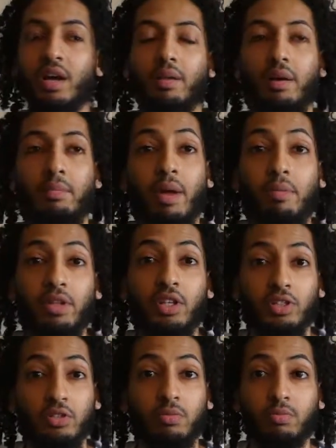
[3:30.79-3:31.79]
and maybe
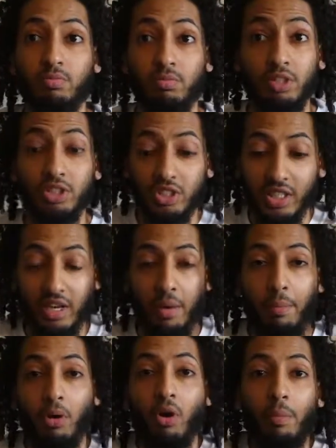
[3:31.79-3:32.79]
this will be just like
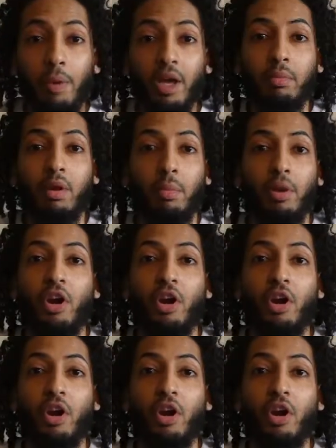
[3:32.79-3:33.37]
a good pick-me-up,